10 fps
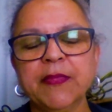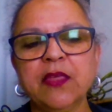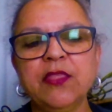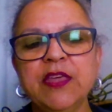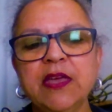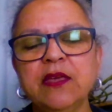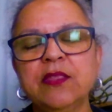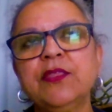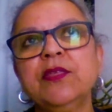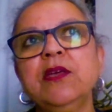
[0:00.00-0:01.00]

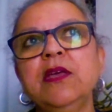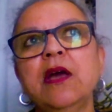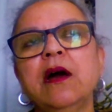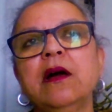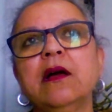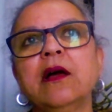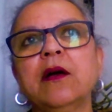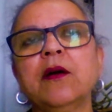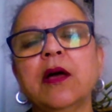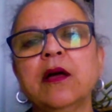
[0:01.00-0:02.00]
the
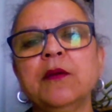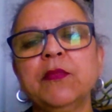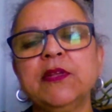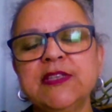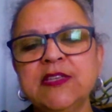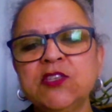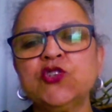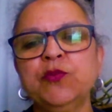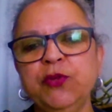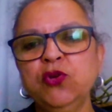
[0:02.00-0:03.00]

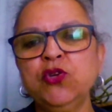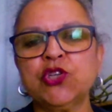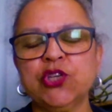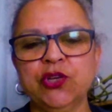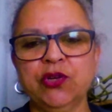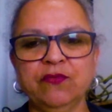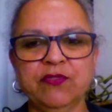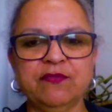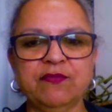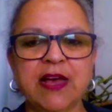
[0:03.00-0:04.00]
distribution
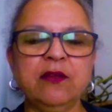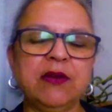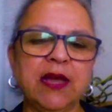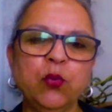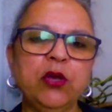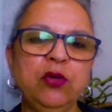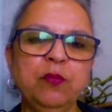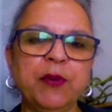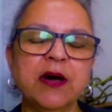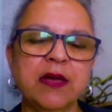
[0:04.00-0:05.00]
of the value, like when you
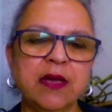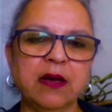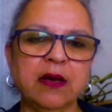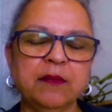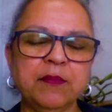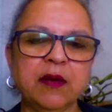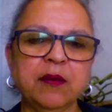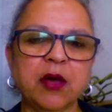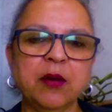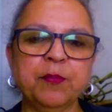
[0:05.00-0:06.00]
buy
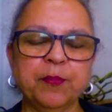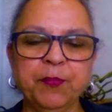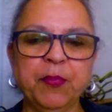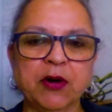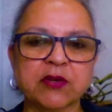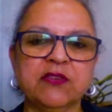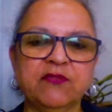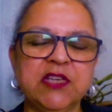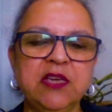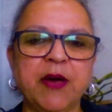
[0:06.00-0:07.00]
a box
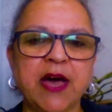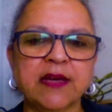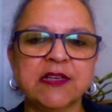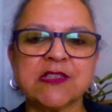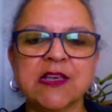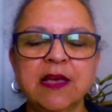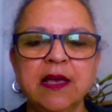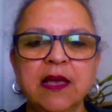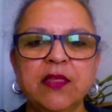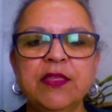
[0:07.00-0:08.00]
of tea bags,
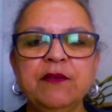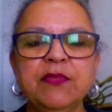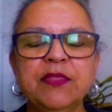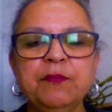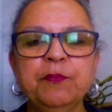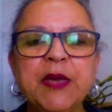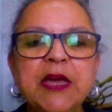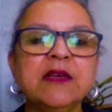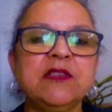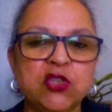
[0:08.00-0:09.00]
the
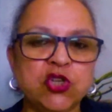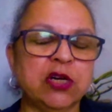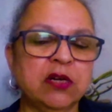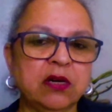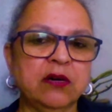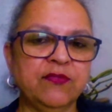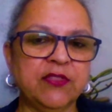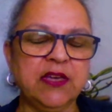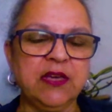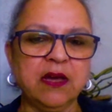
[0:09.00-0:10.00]
biggest chunk of
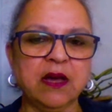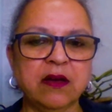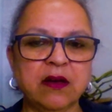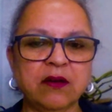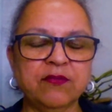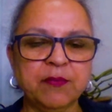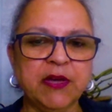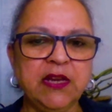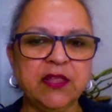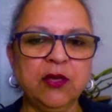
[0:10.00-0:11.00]
the
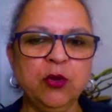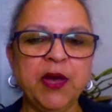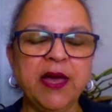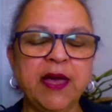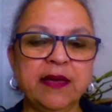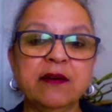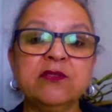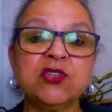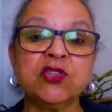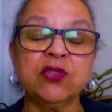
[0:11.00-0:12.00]
money that you pay
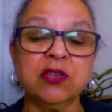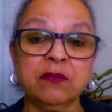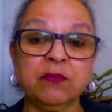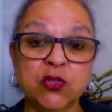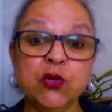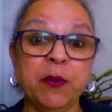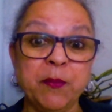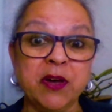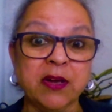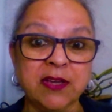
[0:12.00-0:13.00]
goes to the
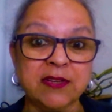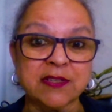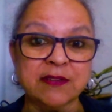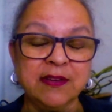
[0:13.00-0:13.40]
supermarket.